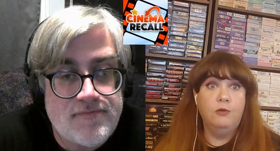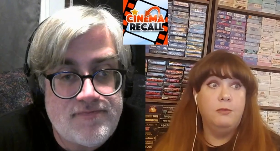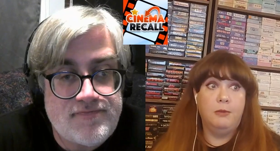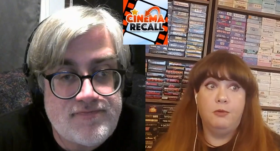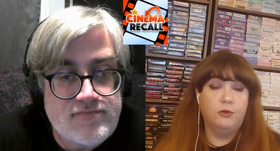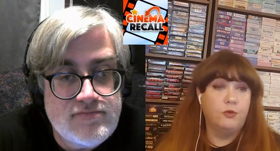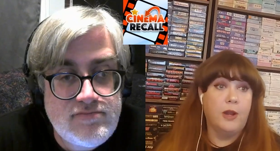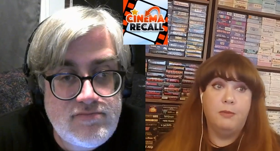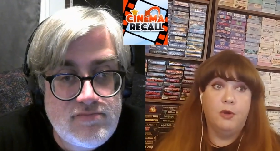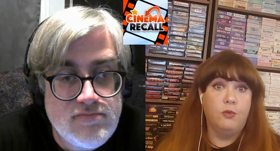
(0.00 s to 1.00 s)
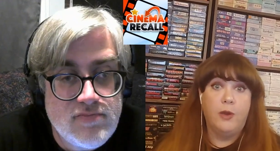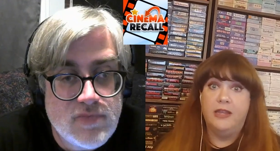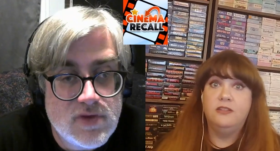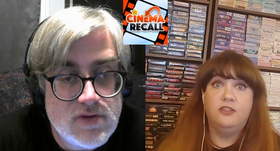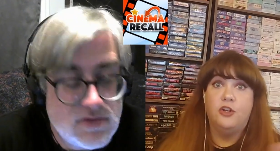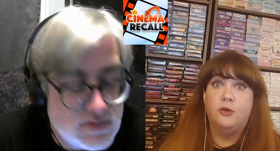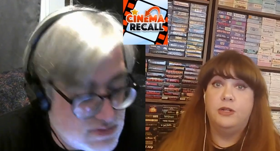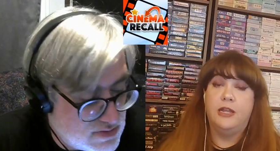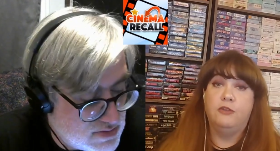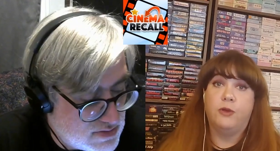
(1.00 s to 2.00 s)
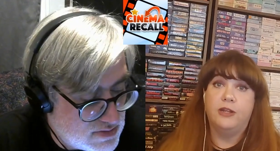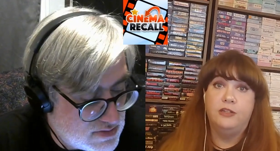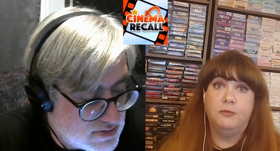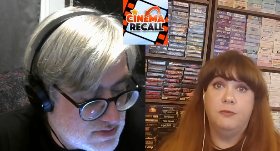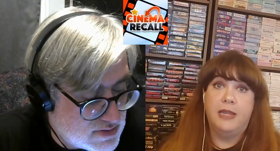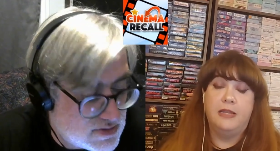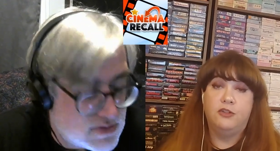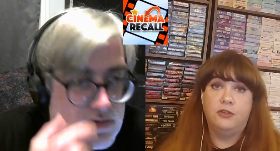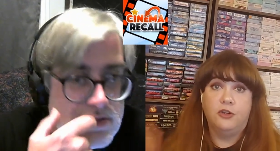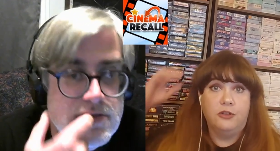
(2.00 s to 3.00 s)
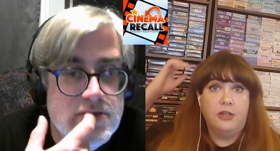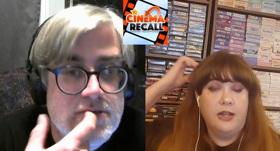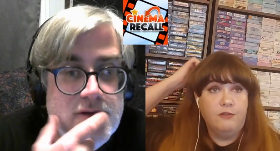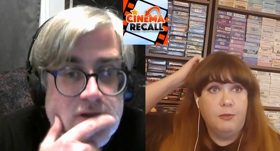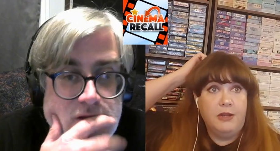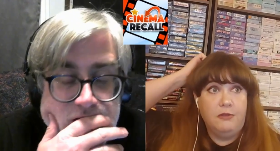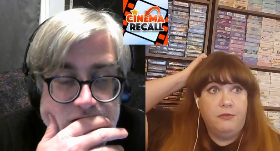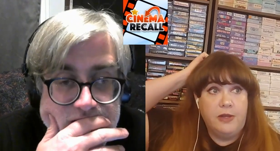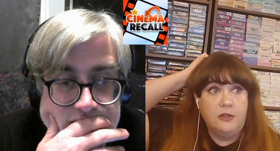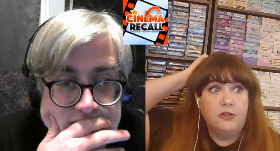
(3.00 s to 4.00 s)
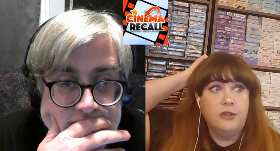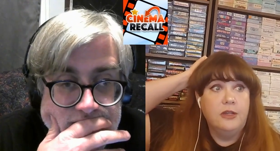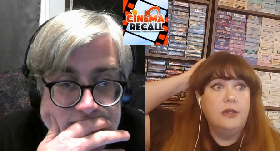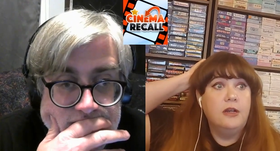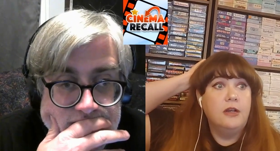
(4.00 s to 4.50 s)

Speaker 1: won't, maybe we'll try both ways. You know, and I tried to make sure that everybody felt